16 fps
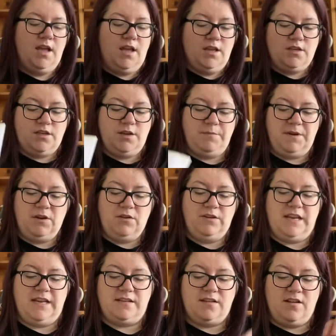To be
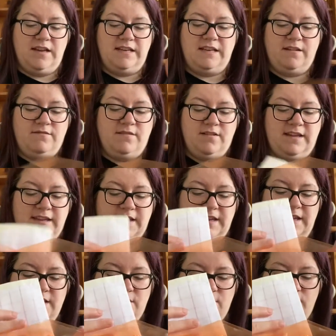honest, I don't like
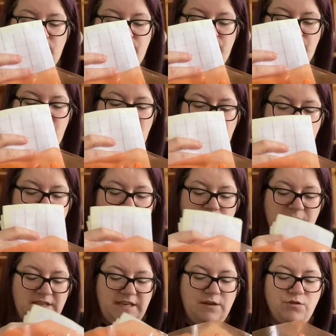either.
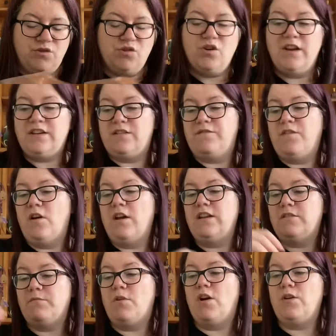I'm still trying to
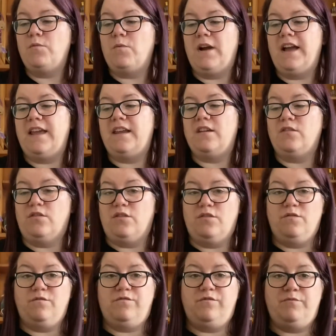find my way
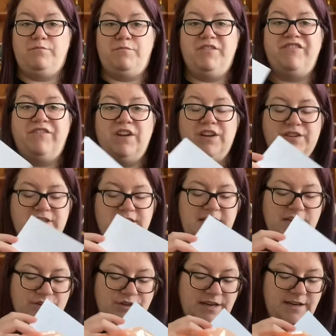of preferred
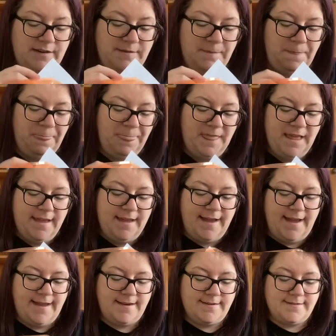stitching,
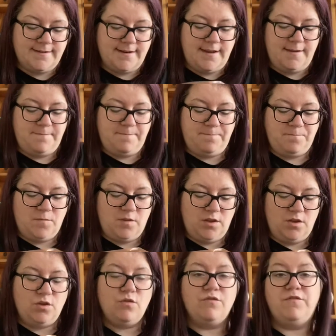and
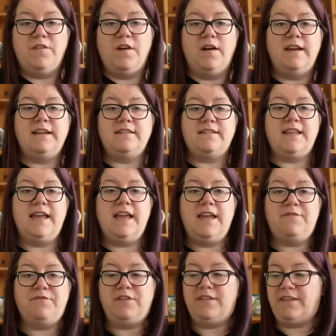you'll find that
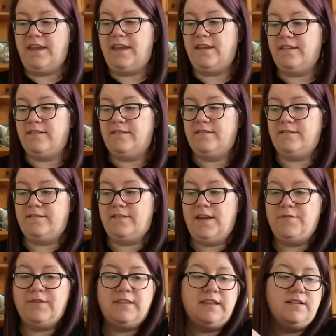everything
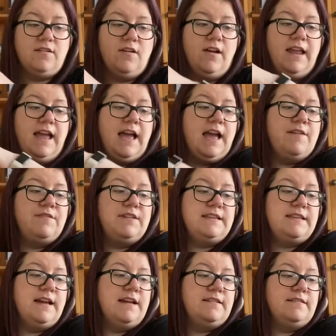that I have is
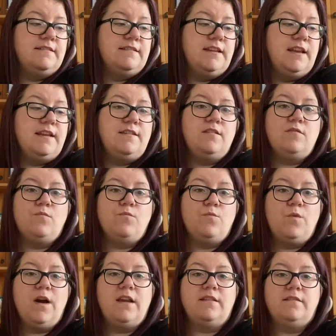done in
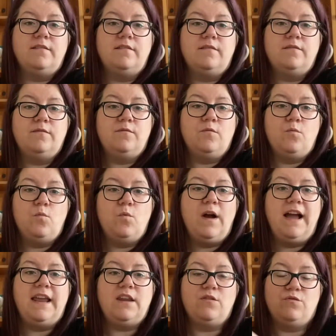one
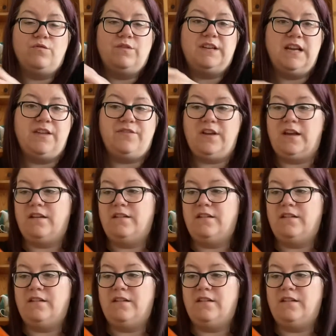way or another.